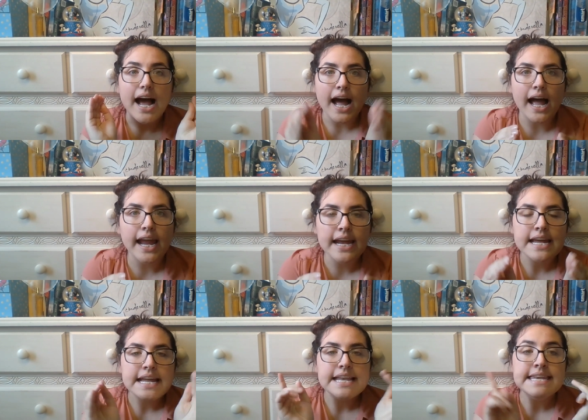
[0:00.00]
I
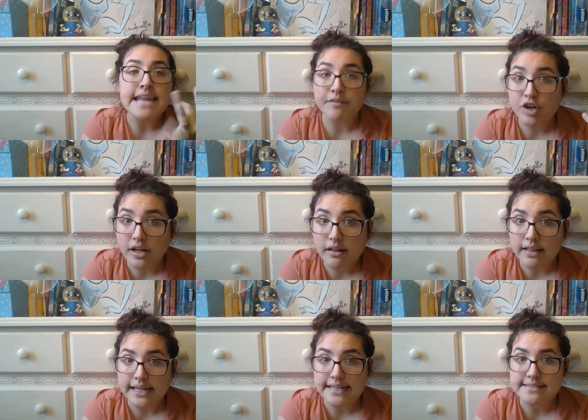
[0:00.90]
never cut a
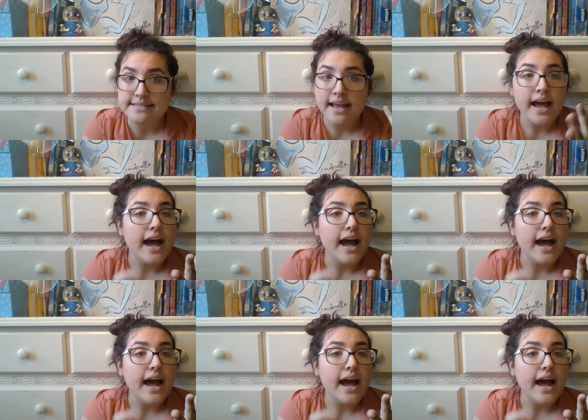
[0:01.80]
class.